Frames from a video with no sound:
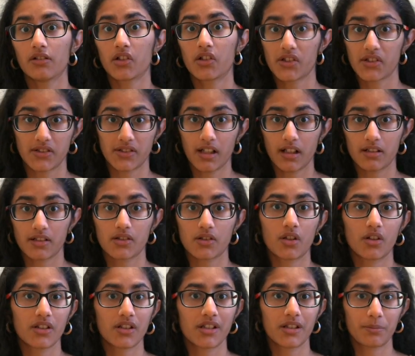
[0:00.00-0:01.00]
results
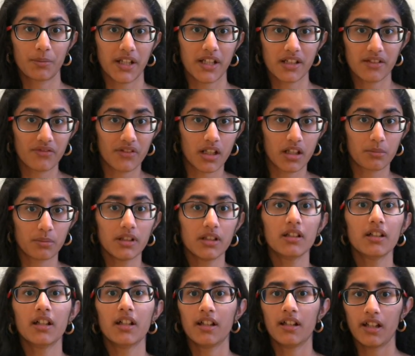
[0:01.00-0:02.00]
or the dependent variable